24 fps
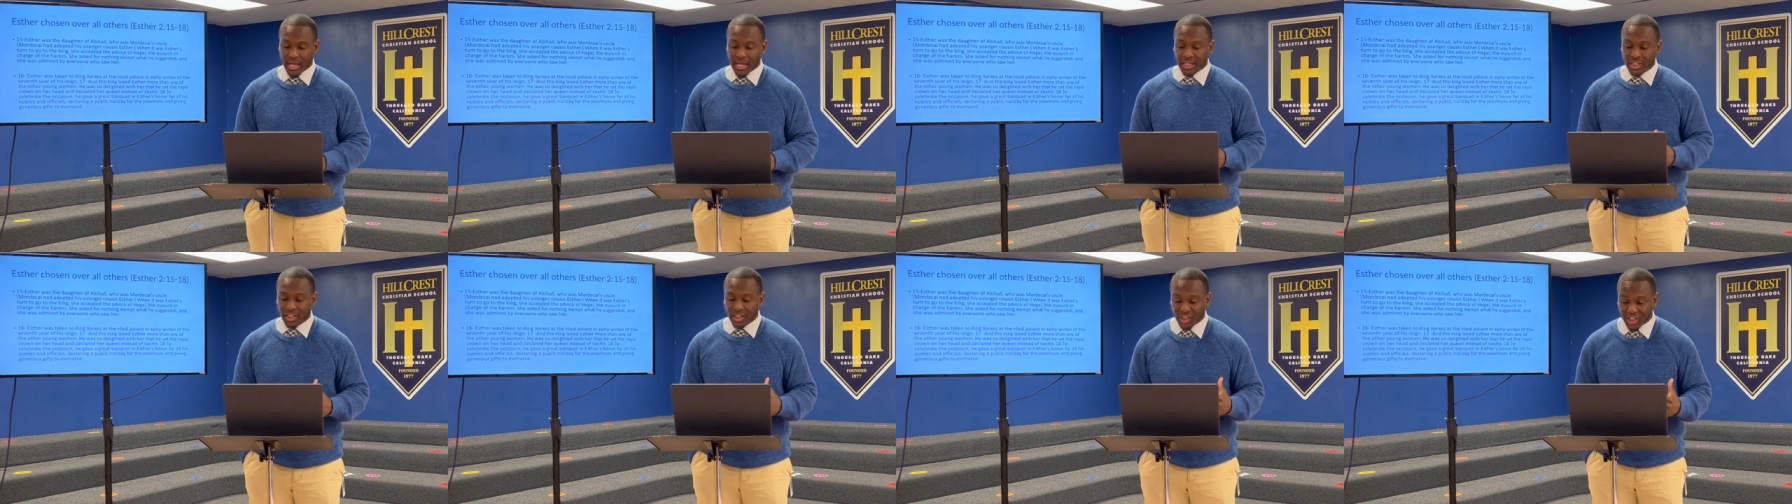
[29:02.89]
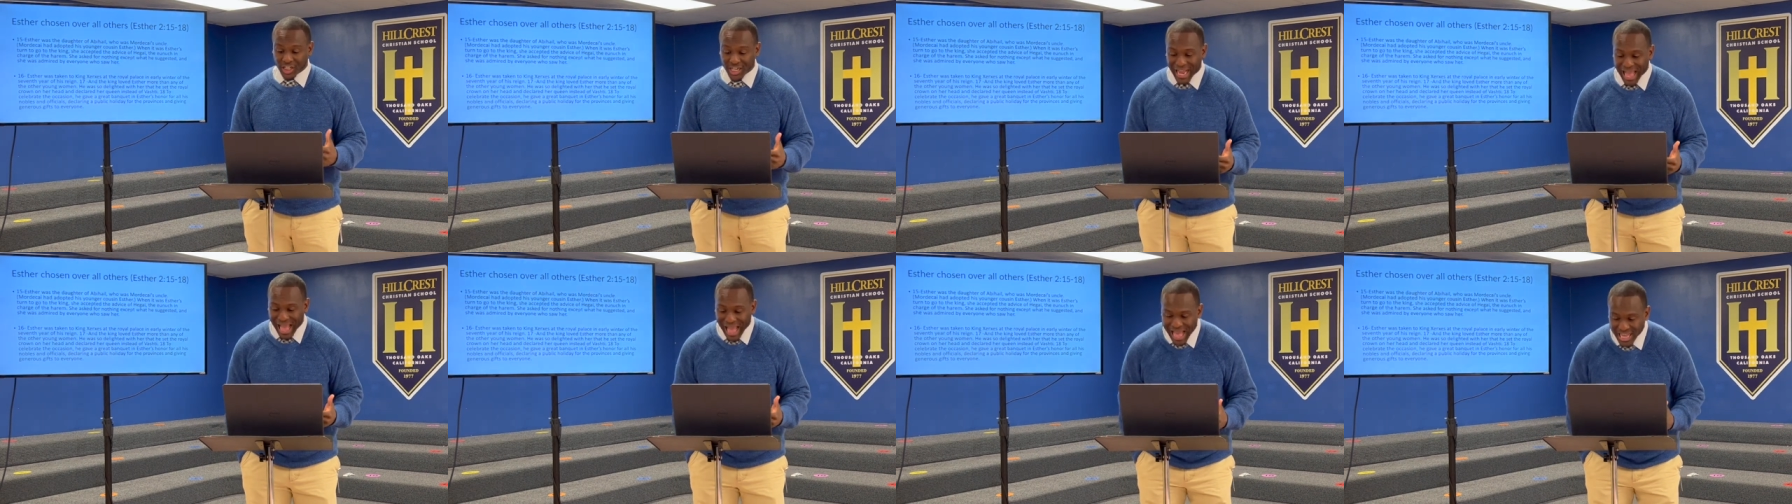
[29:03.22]

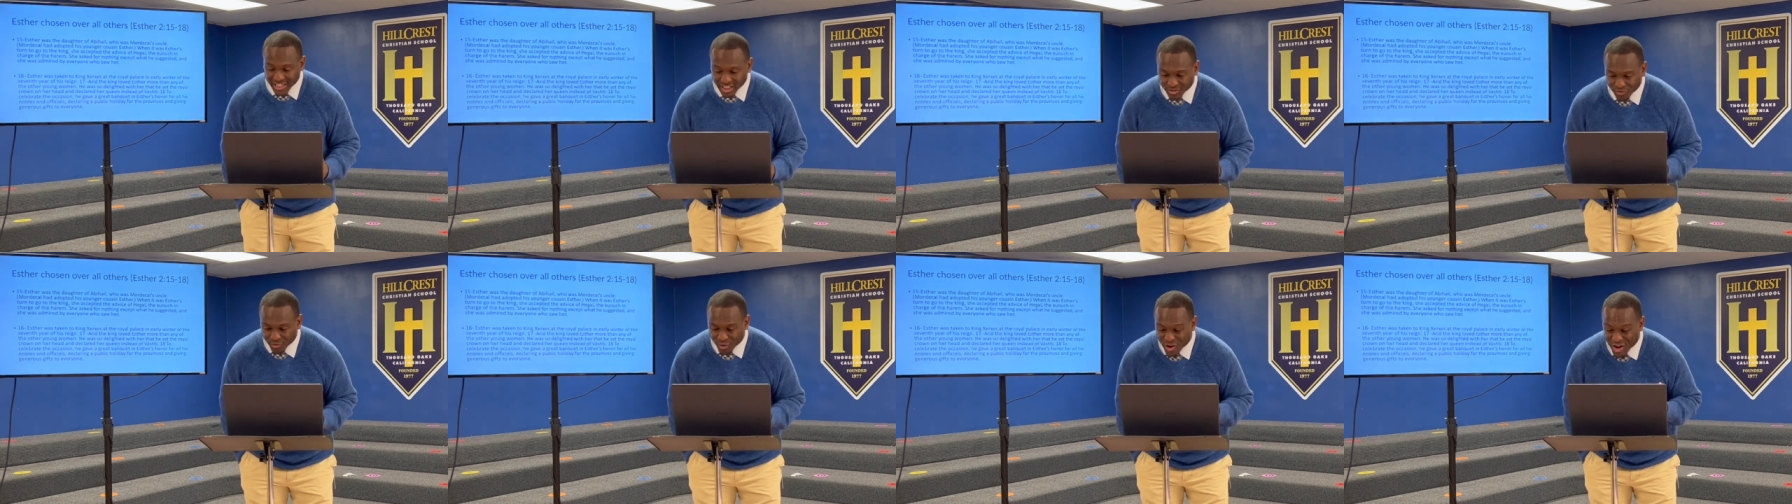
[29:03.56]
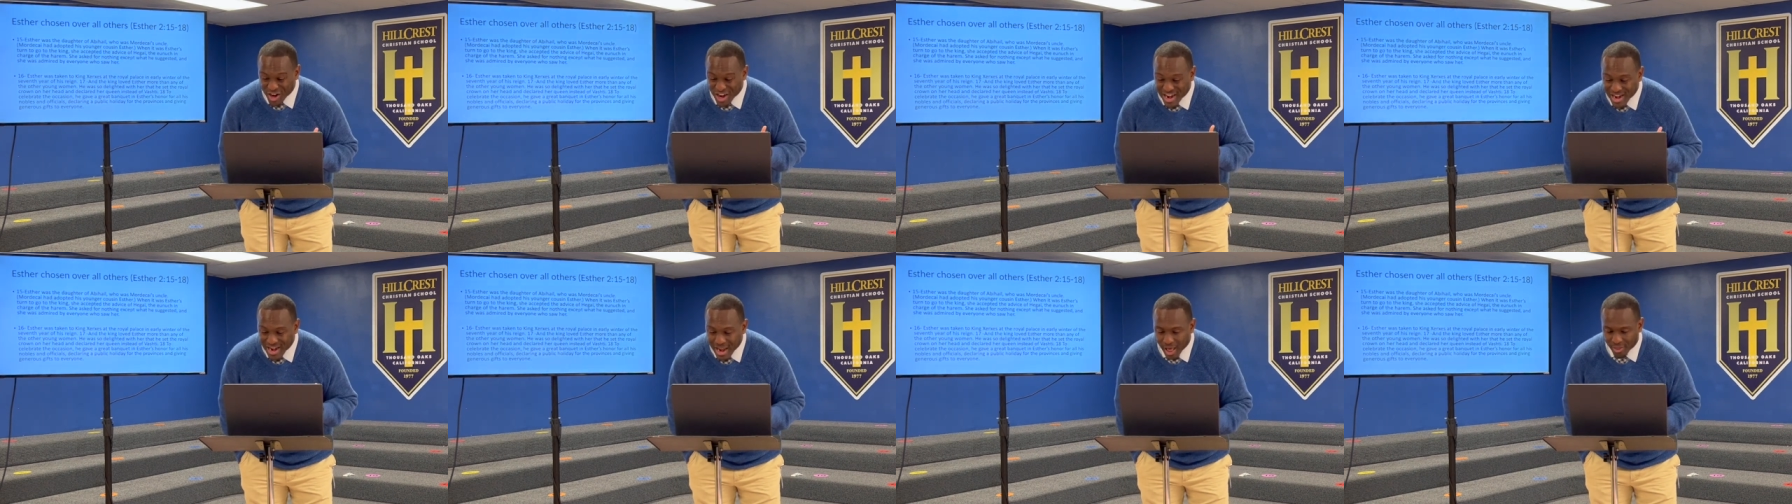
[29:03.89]
She asked for
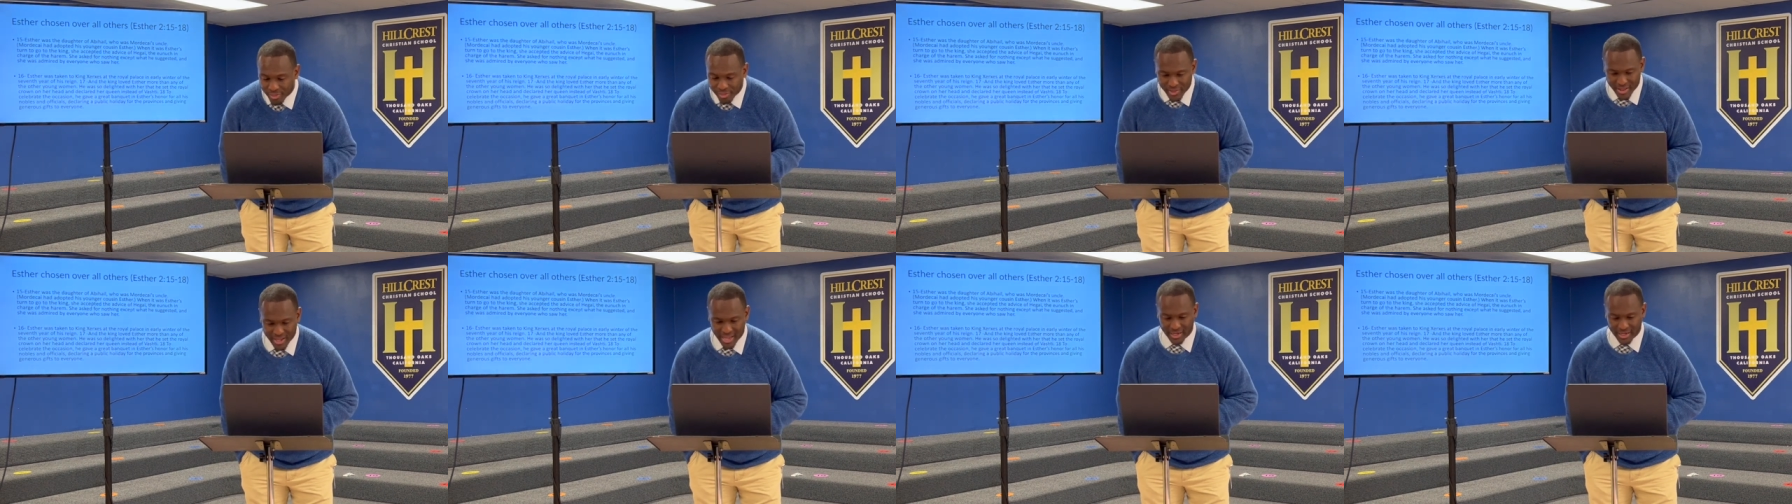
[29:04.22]
nothing